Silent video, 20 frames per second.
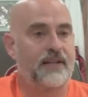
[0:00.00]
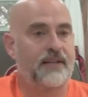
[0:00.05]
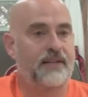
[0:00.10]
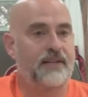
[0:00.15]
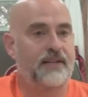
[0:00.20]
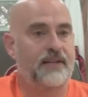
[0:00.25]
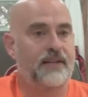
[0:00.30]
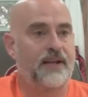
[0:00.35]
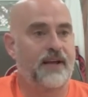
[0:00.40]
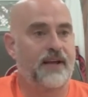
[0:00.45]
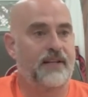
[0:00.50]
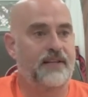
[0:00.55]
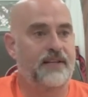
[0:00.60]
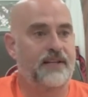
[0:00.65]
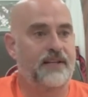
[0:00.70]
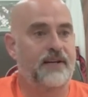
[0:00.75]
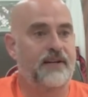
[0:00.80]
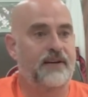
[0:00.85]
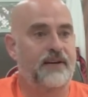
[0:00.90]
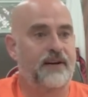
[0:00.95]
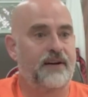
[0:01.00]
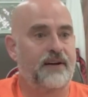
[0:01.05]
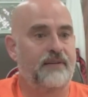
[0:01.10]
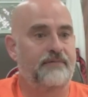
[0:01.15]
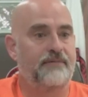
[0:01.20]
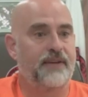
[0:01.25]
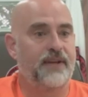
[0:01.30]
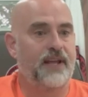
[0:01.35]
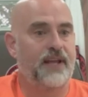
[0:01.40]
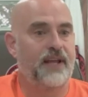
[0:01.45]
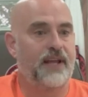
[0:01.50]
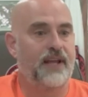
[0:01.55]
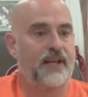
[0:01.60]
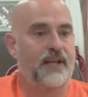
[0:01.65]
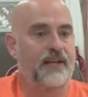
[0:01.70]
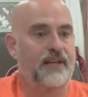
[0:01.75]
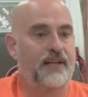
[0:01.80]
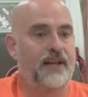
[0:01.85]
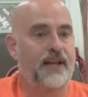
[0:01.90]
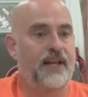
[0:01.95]
the idea of
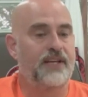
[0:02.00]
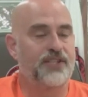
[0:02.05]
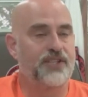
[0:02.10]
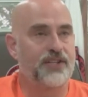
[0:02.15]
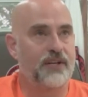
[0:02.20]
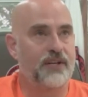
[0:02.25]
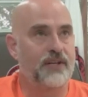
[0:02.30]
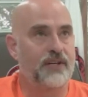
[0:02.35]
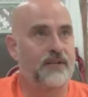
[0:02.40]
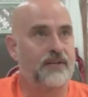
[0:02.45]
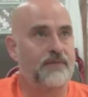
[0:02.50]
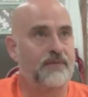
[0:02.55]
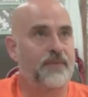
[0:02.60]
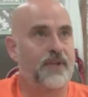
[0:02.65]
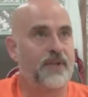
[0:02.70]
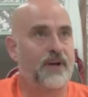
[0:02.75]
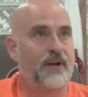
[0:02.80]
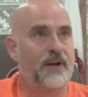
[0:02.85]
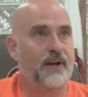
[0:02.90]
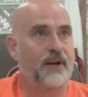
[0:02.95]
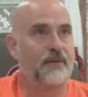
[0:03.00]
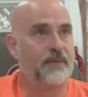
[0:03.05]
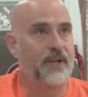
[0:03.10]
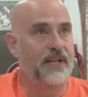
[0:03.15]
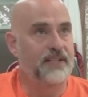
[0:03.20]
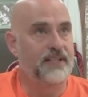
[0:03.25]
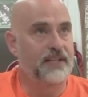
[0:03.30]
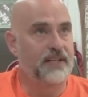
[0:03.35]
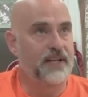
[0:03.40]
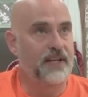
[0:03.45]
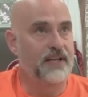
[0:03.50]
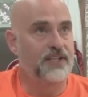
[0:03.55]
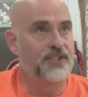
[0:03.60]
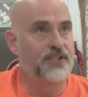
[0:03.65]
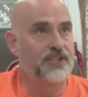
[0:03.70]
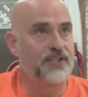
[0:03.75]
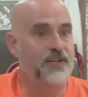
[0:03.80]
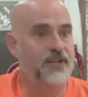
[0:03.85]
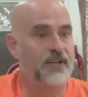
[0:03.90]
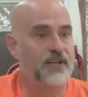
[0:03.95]
a nation, a Métis
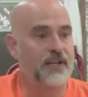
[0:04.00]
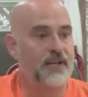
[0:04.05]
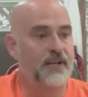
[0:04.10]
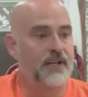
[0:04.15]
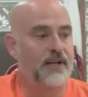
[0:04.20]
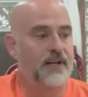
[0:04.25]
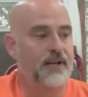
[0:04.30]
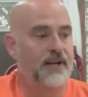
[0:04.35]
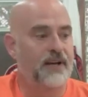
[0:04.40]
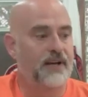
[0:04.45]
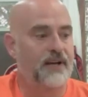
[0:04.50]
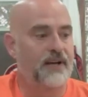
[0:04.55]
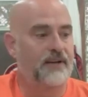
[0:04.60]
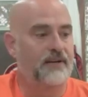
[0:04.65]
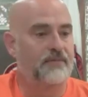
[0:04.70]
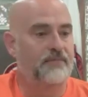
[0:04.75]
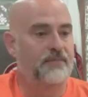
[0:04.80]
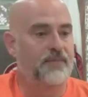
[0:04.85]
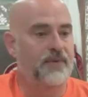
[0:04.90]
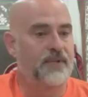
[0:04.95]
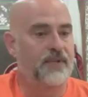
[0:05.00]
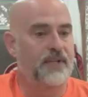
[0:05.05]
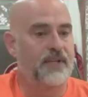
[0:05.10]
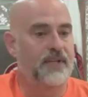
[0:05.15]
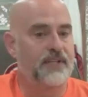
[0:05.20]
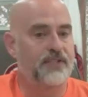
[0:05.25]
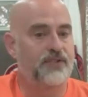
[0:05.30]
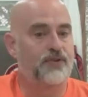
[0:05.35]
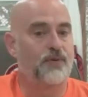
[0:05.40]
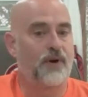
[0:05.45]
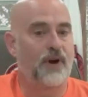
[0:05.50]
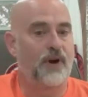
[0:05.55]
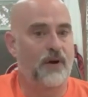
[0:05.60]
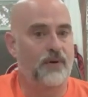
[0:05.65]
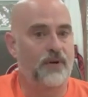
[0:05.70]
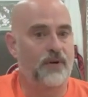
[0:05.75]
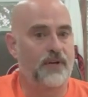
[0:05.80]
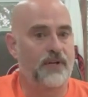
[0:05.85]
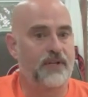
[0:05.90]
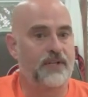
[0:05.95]
nation, is
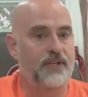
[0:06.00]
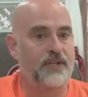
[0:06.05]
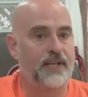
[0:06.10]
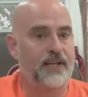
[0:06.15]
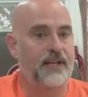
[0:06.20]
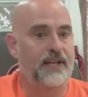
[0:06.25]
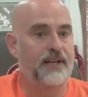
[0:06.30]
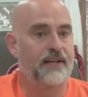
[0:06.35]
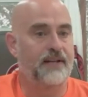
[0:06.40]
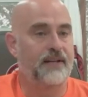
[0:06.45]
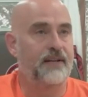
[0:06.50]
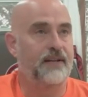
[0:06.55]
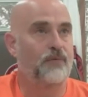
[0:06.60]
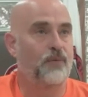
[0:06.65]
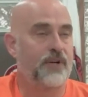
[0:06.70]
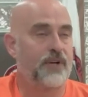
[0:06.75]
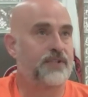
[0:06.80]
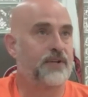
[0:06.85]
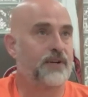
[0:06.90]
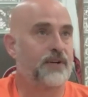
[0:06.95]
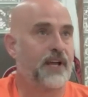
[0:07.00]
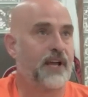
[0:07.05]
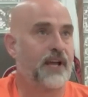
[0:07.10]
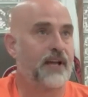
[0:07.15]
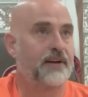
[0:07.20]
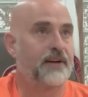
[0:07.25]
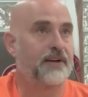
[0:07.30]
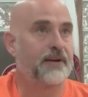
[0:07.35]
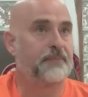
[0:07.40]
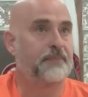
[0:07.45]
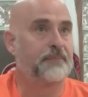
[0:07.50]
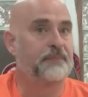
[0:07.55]
grounded in Western Canada.